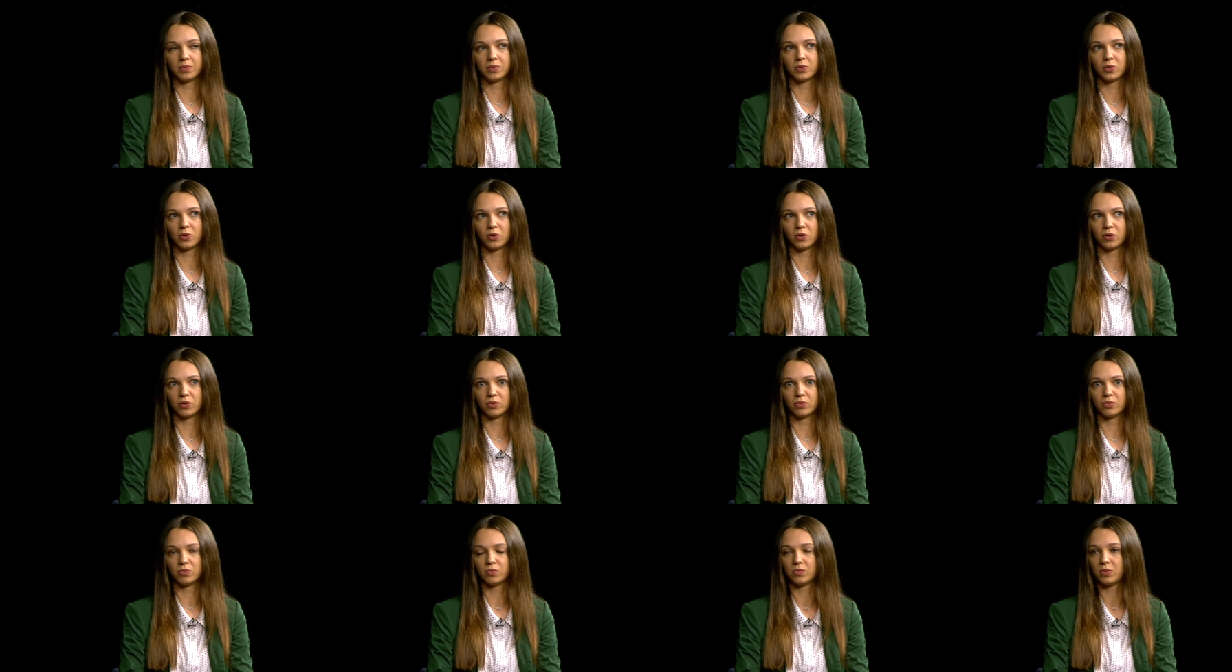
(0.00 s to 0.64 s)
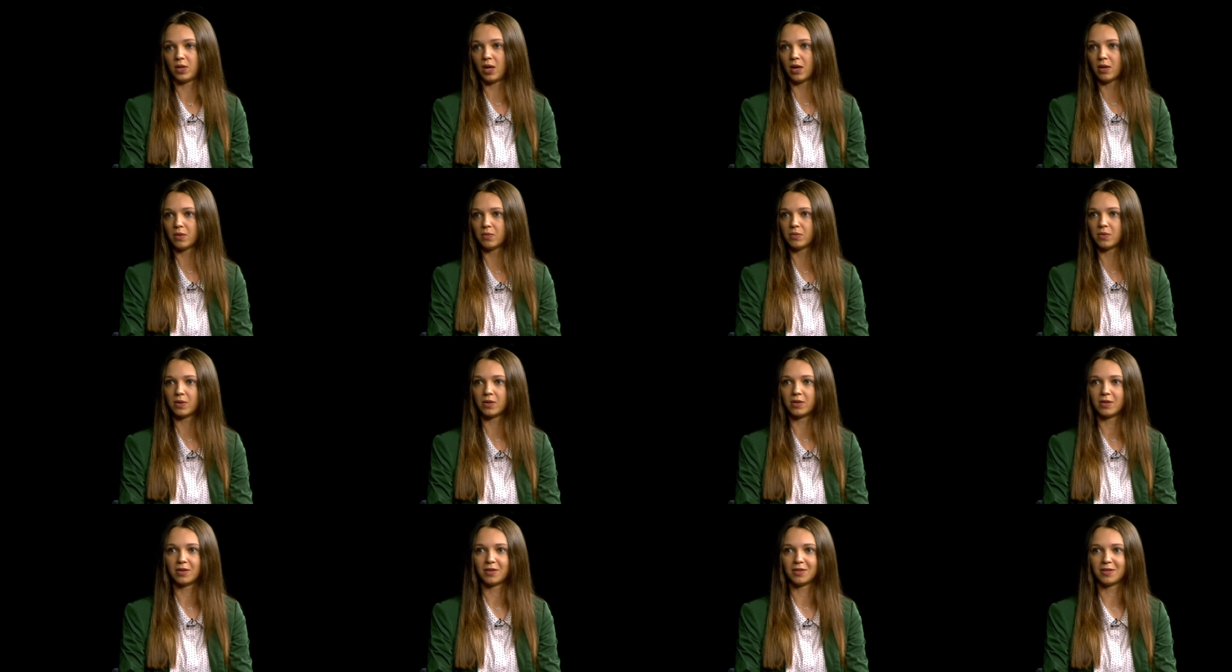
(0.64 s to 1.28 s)
so yeah, I
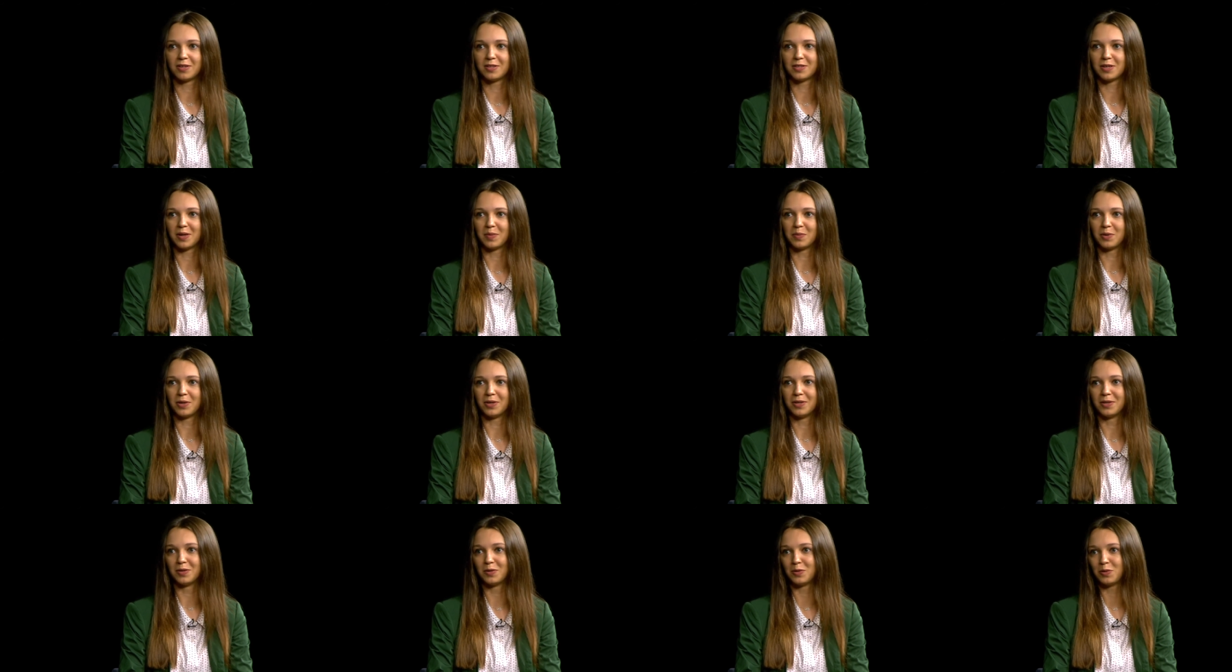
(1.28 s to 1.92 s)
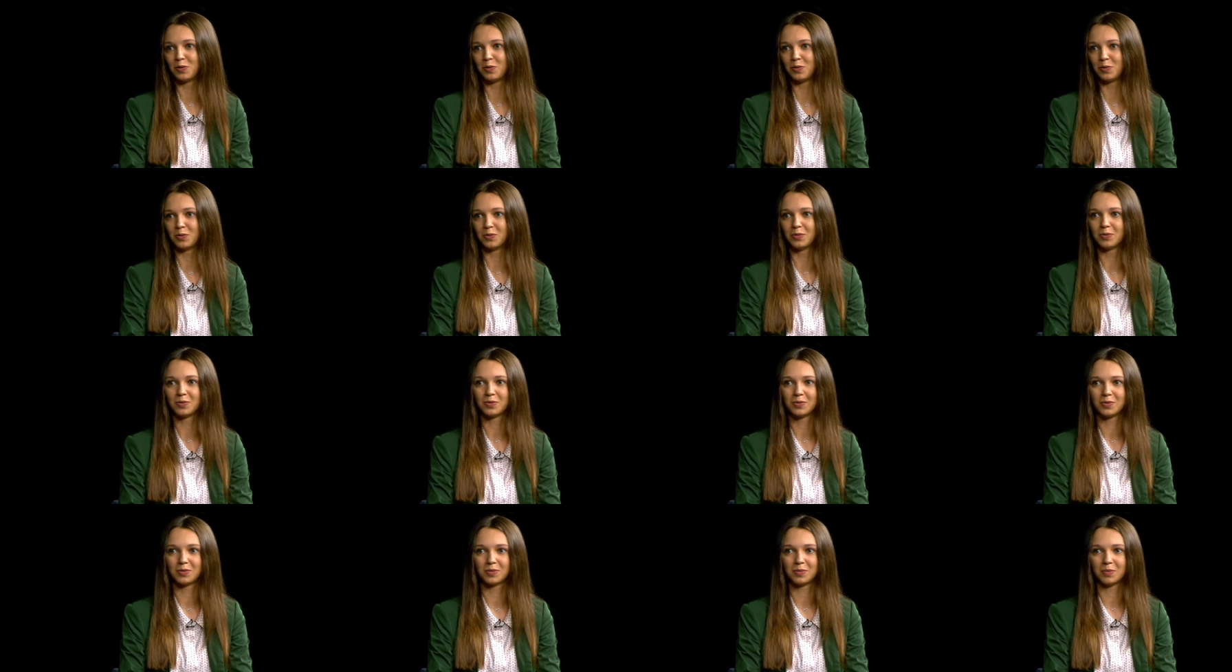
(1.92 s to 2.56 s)
think these are my two
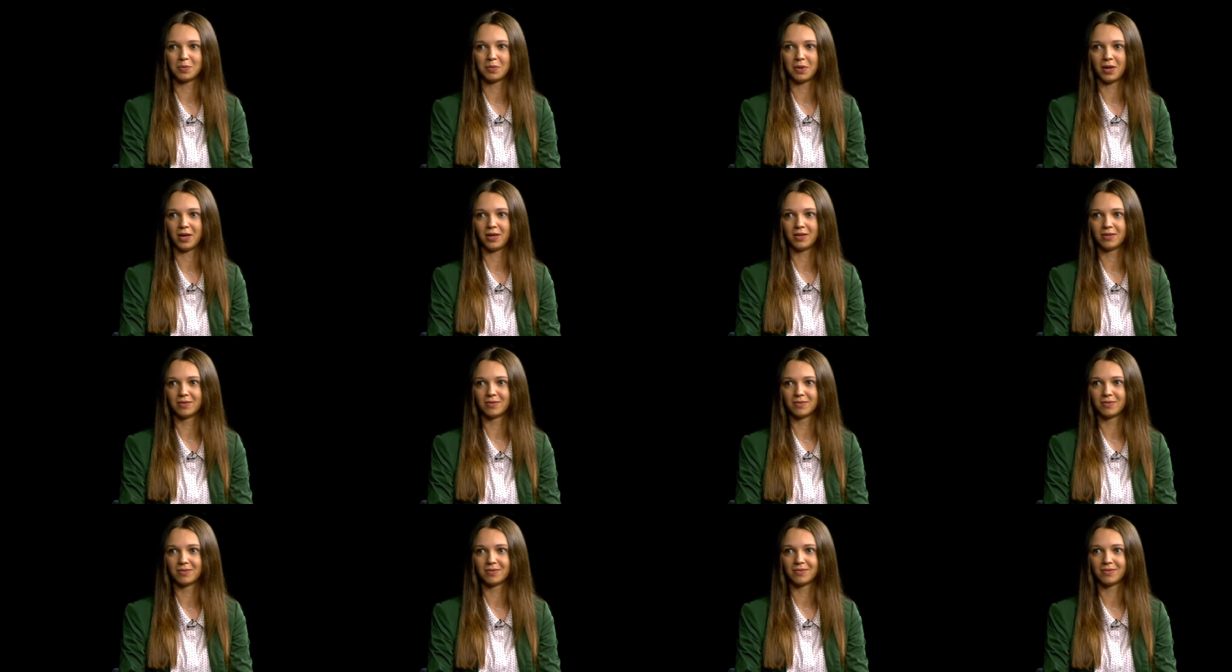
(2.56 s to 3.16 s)
main